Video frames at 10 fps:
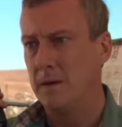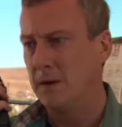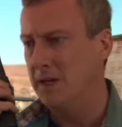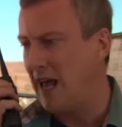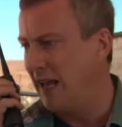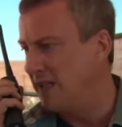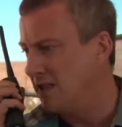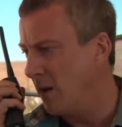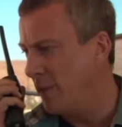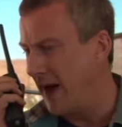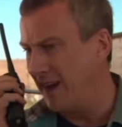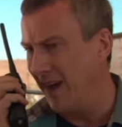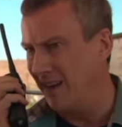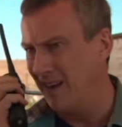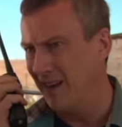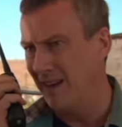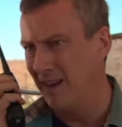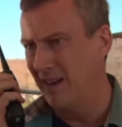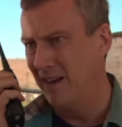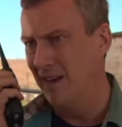Is Alice not back yet?
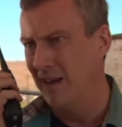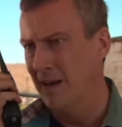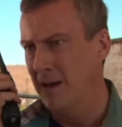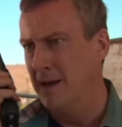No.